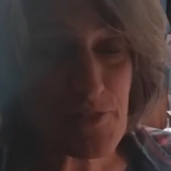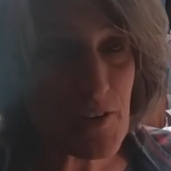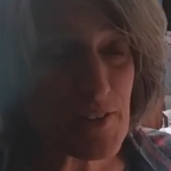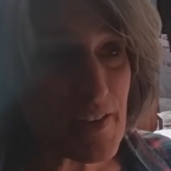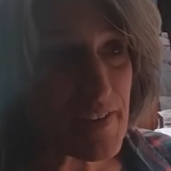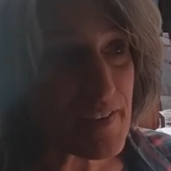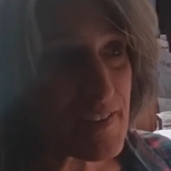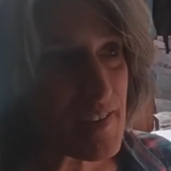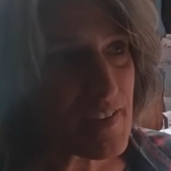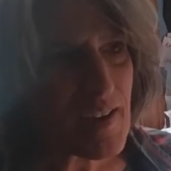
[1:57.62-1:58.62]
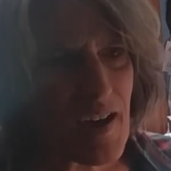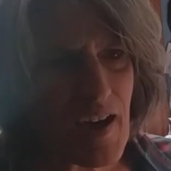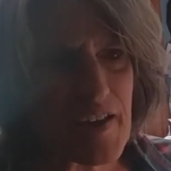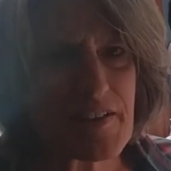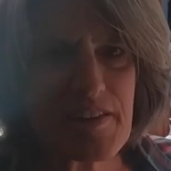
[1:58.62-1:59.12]
felt like
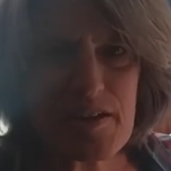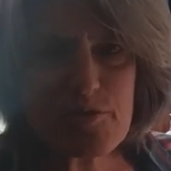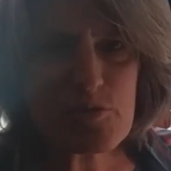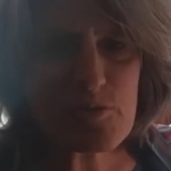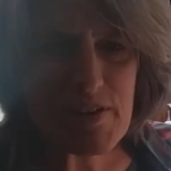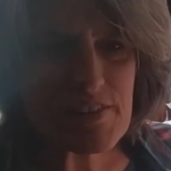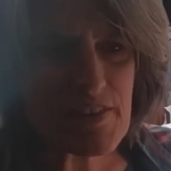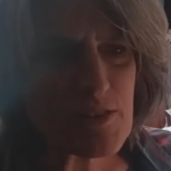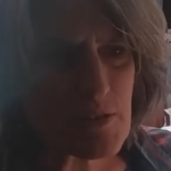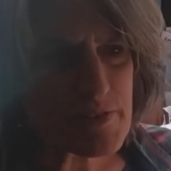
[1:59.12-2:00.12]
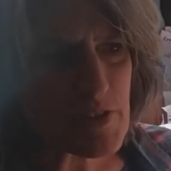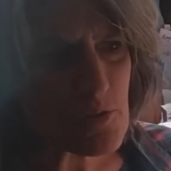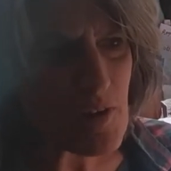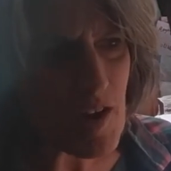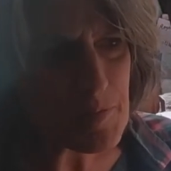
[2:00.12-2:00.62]
I'd never really looked at a
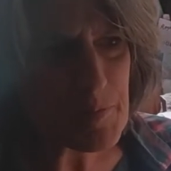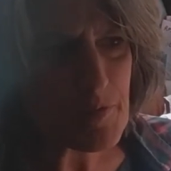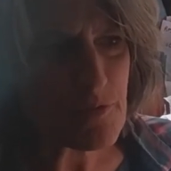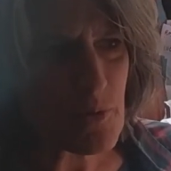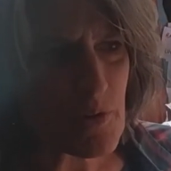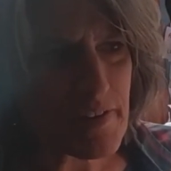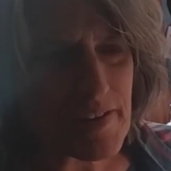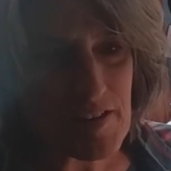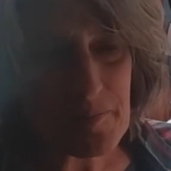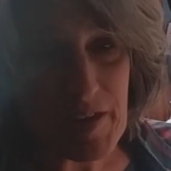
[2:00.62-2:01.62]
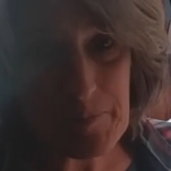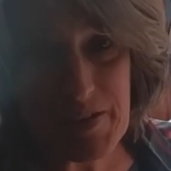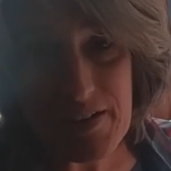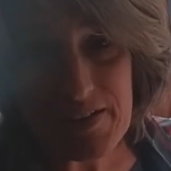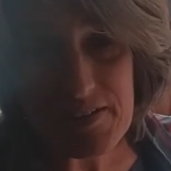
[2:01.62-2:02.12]
robin before. And it made
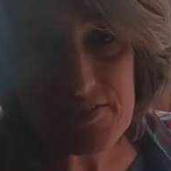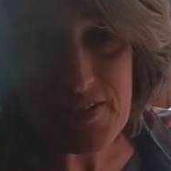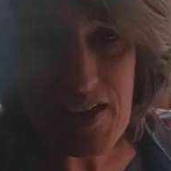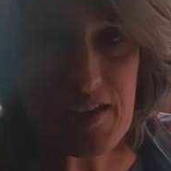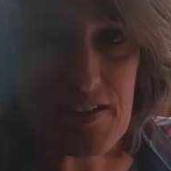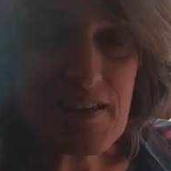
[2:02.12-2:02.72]
me kind of sad